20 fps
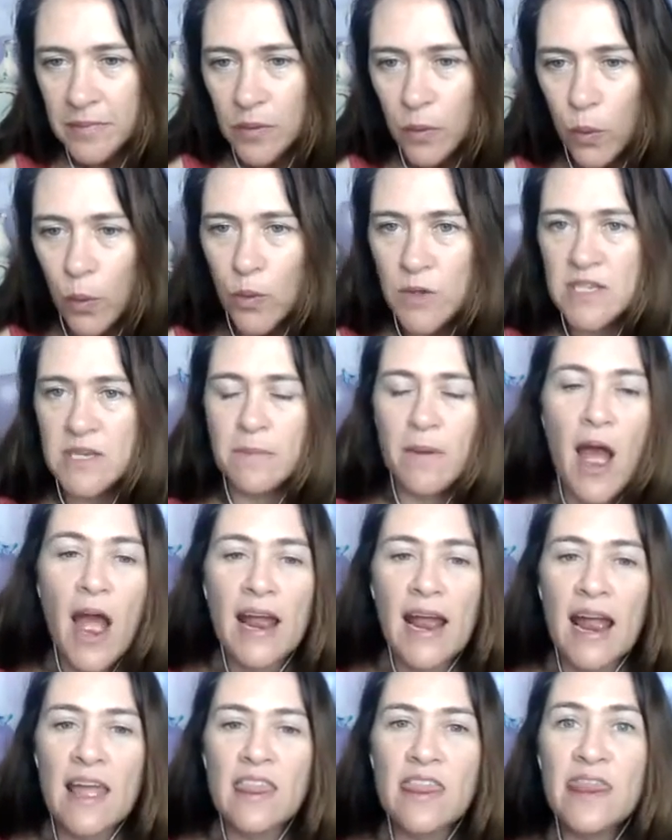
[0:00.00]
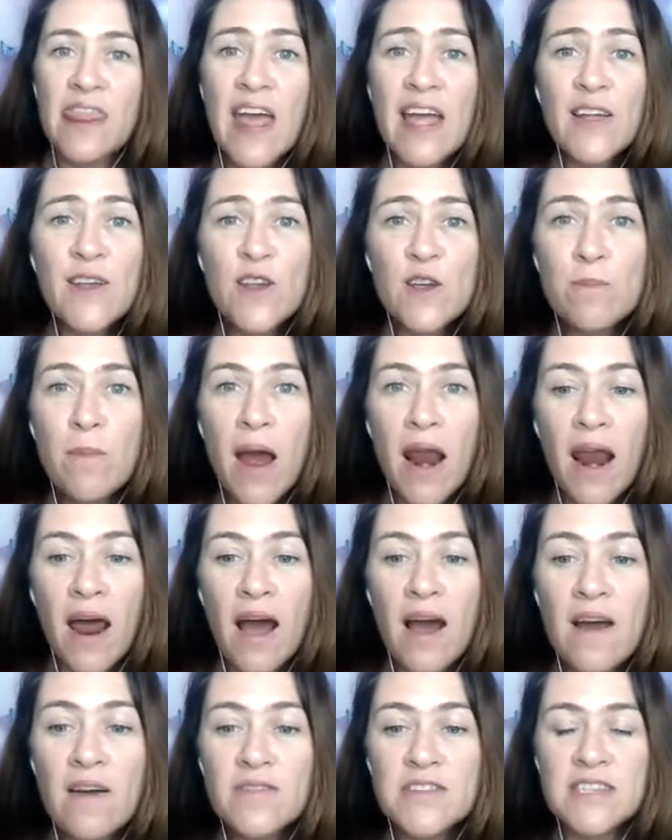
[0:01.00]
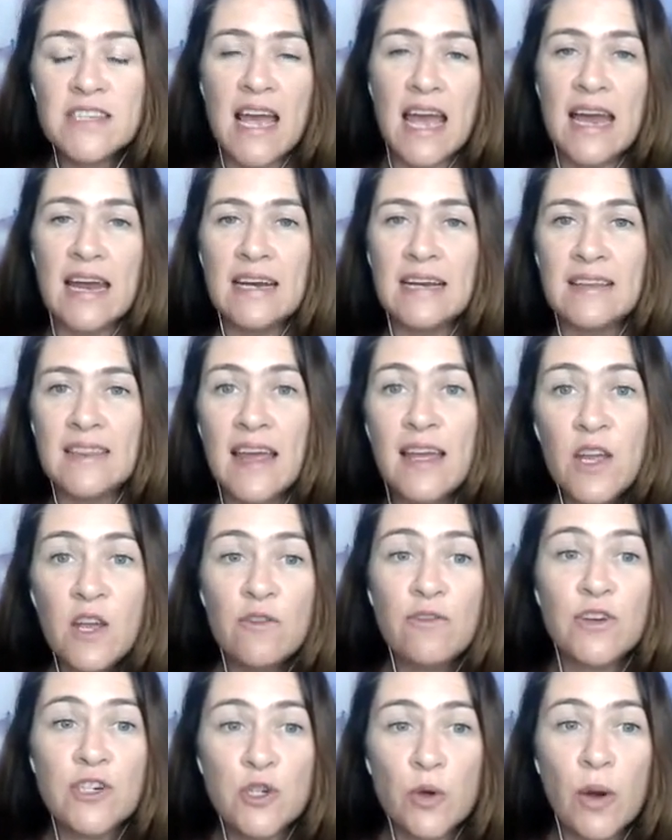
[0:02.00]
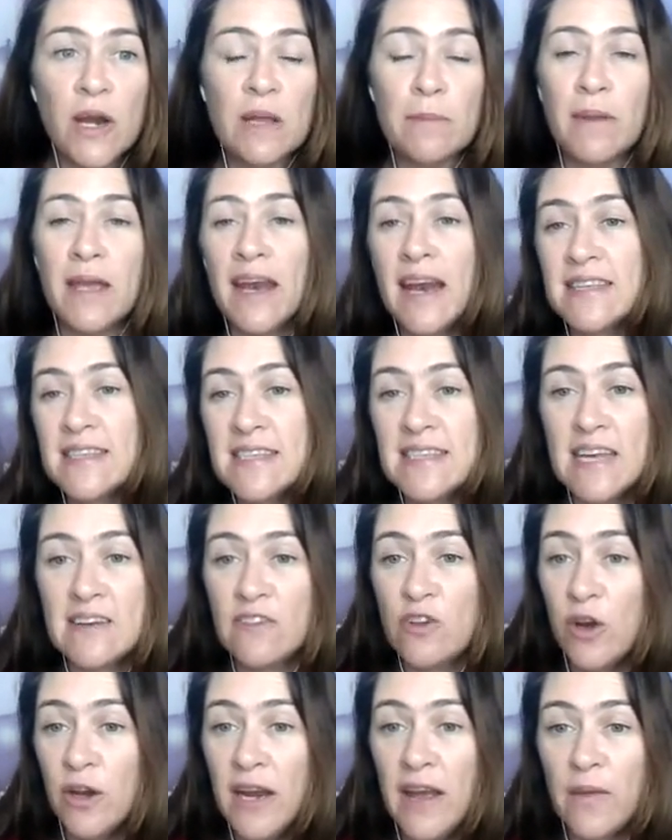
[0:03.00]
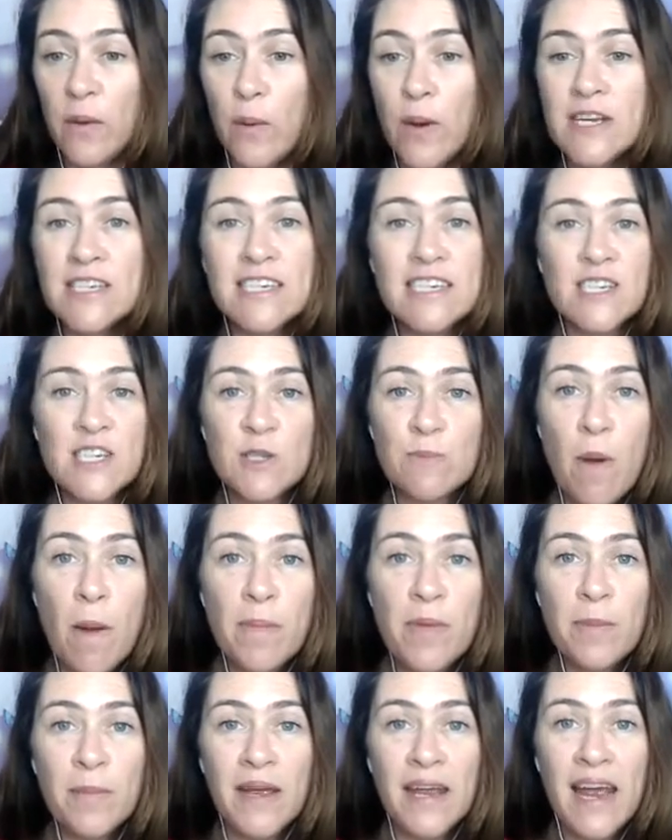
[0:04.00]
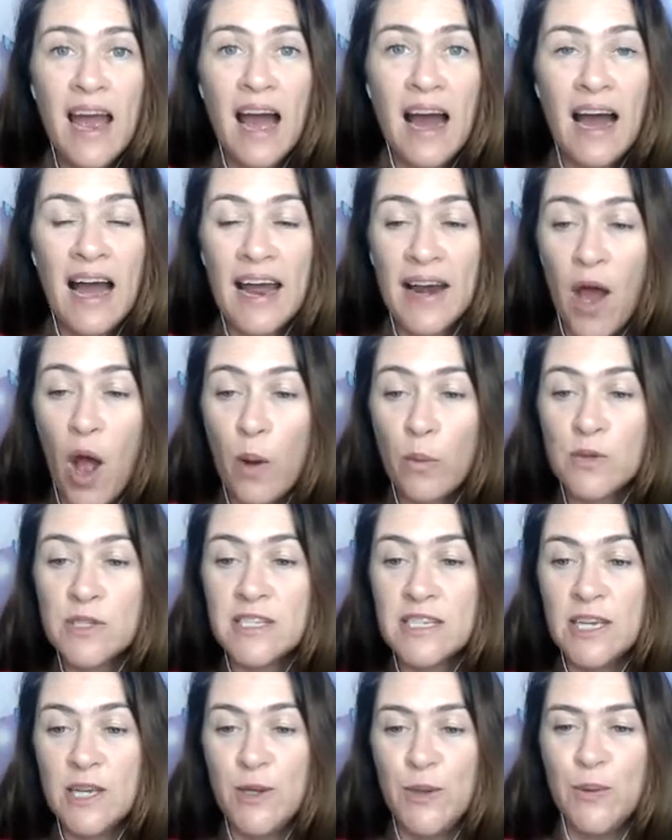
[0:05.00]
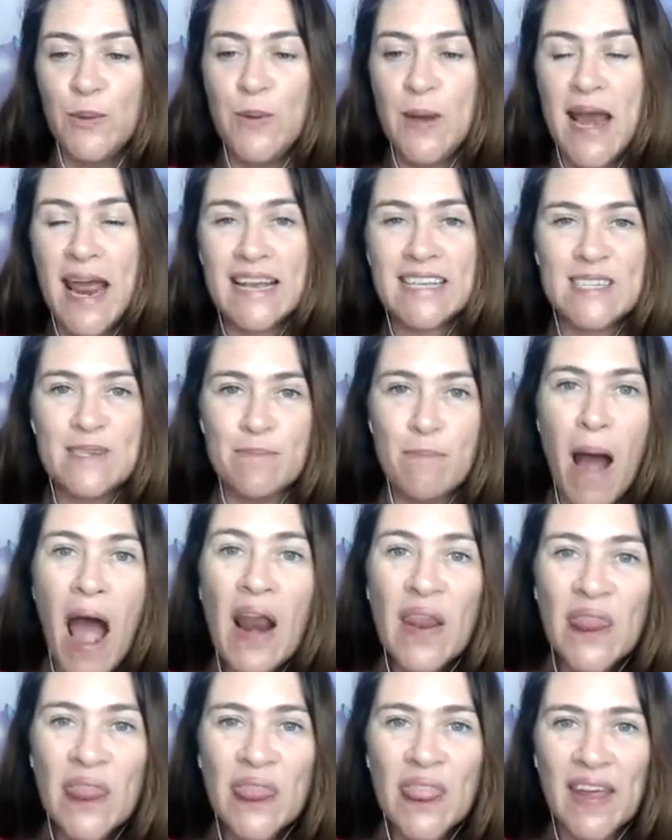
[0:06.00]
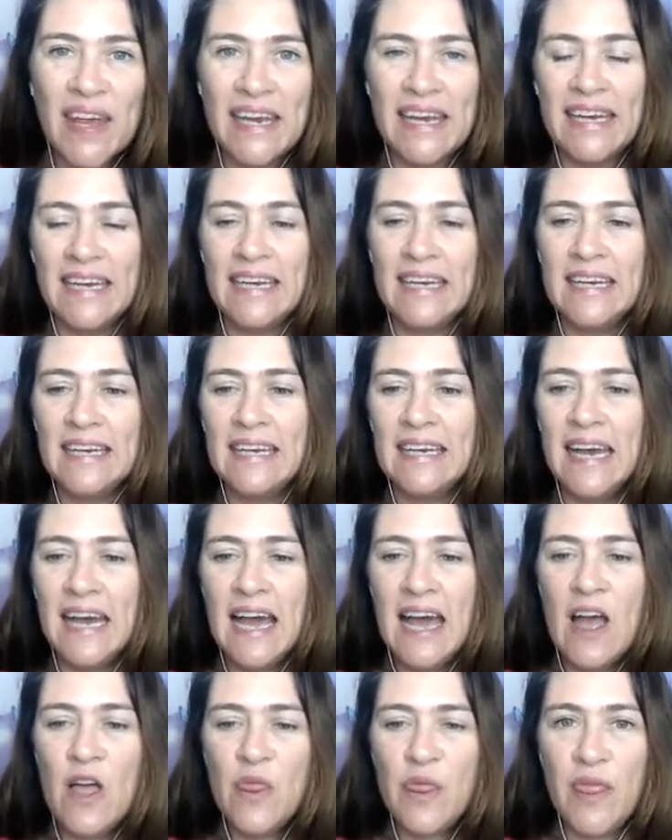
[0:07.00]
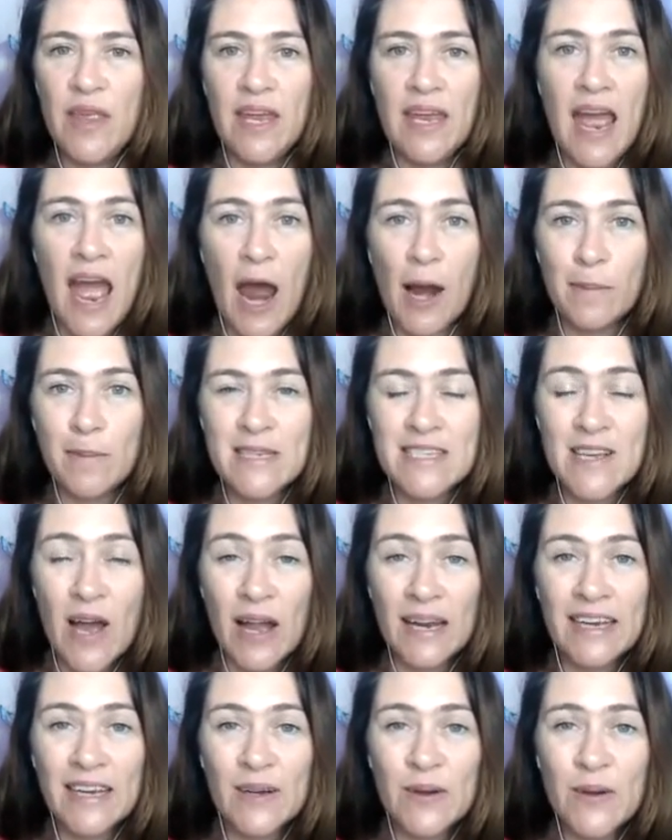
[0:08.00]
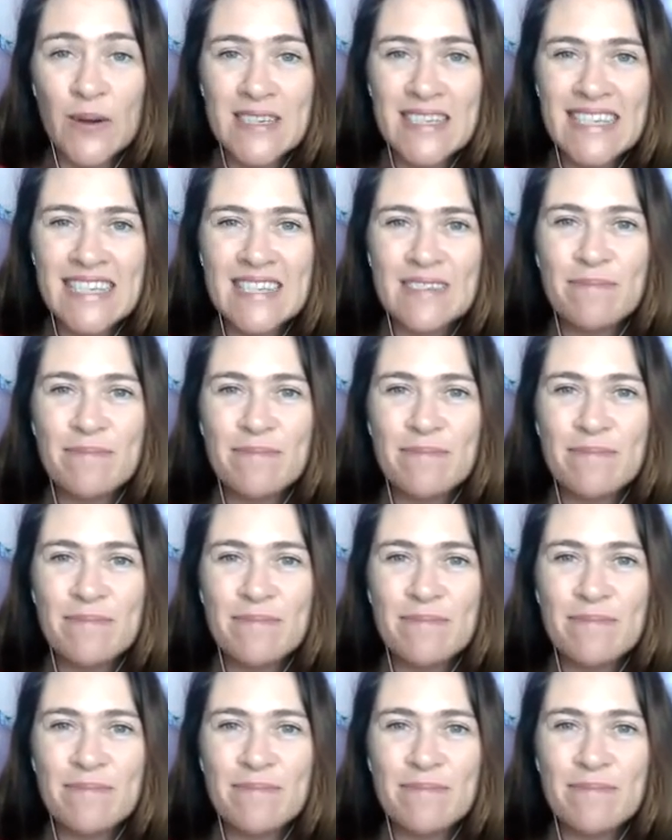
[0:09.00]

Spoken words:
Awesome. Okay, thank you, my loves, and thank you for joining me. And as I said, if you've got any other questions, just pop them here. And I will see you next month in the How to Be Psychic course.